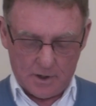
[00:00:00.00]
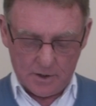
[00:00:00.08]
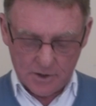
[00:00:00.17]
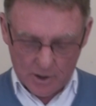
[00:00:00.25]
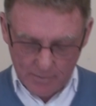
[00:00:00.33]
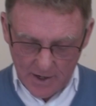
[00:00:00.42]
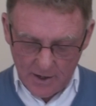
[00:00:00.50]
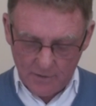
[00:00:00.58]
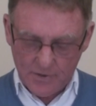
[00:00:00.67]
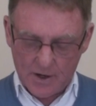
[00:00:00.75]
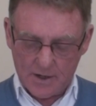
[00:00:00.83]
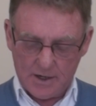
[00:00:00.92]
So many
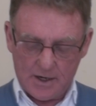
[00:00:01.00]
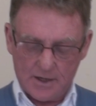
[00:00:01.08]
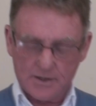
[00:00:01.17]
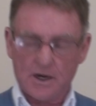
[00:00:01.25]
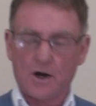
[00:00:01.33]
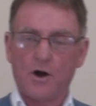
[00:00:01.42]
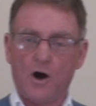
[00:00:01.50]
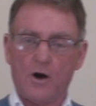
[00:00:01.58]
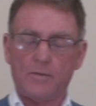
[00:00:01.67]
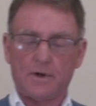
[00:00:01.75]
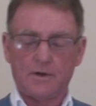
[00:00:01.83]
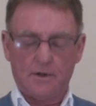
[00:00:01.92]
of the ideas are
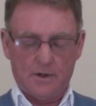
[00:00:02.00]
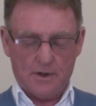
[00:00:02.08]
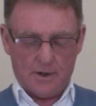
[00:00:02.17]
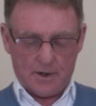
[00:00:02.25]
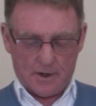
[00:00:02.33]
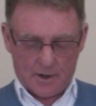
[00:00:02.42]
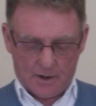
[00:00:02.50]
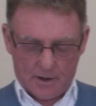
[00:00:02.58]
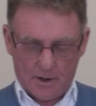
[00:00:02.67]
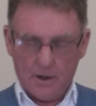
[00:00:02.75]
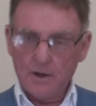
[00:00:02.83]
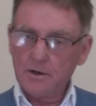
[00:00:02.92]
common
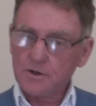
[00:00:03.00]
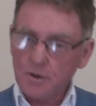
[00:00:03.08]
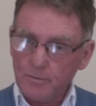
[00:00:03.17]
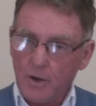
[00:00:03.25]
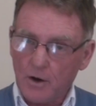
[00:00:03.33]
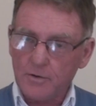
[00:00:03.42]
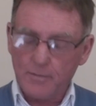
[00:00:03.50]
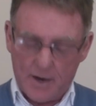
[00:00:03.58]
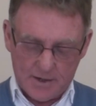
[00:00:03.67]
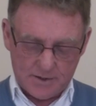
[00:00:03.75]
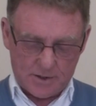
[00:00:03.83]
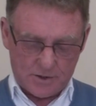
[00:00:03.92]
to both
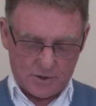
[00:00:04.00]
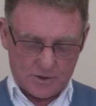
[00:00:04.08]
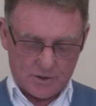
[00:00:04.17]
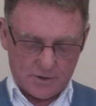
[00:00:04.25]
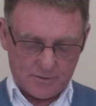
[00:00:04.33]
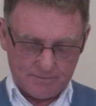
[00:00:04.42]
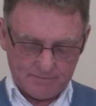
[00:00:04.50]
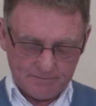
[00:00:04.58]
passages.